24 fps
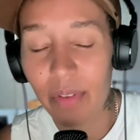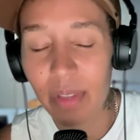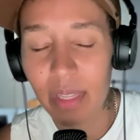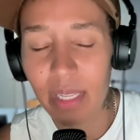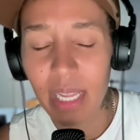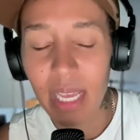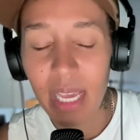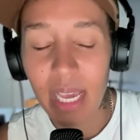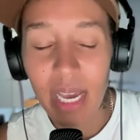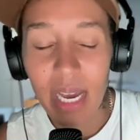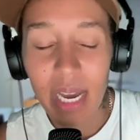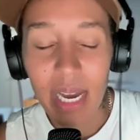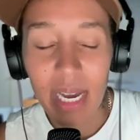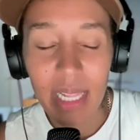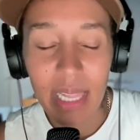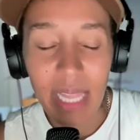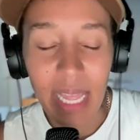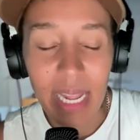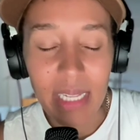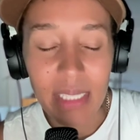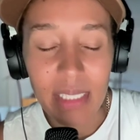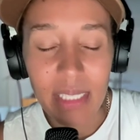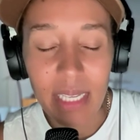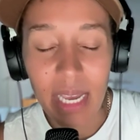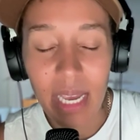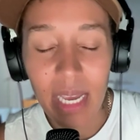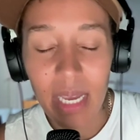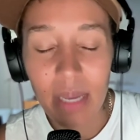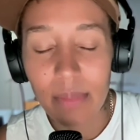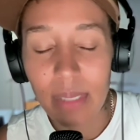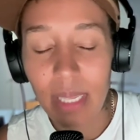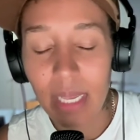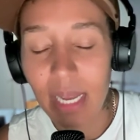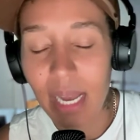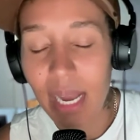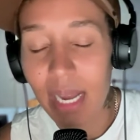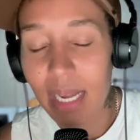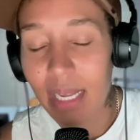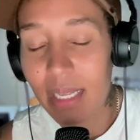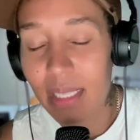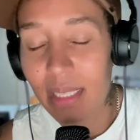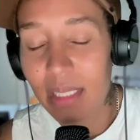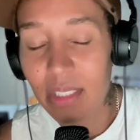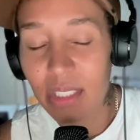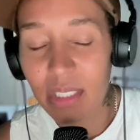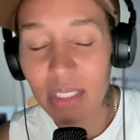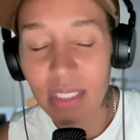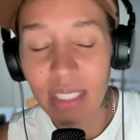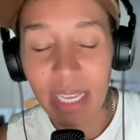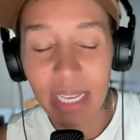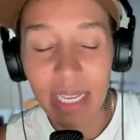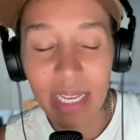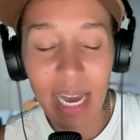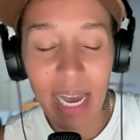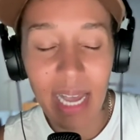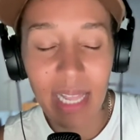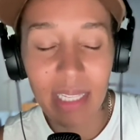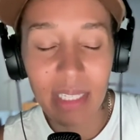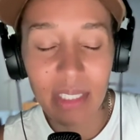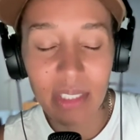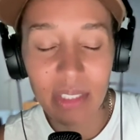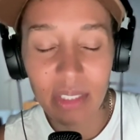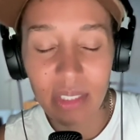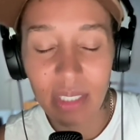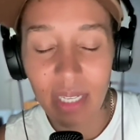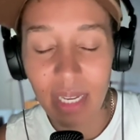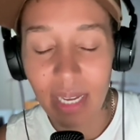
And a lot of times, like I just like college,